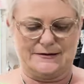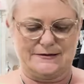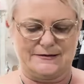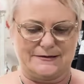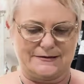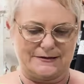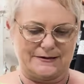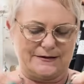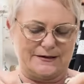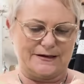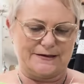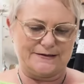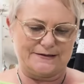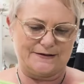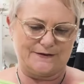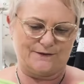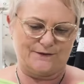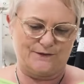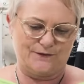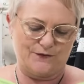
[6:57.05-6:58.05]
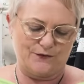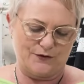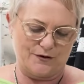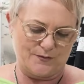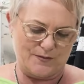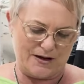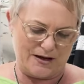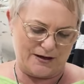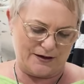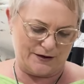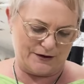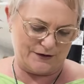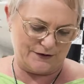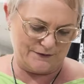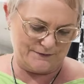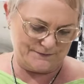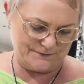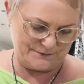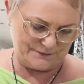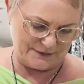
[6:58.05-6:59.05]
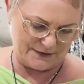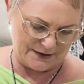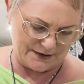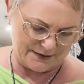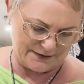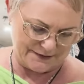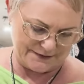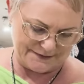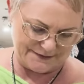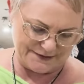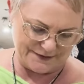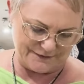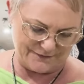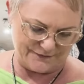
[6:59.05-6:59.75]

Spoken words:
So that's for a Margot. So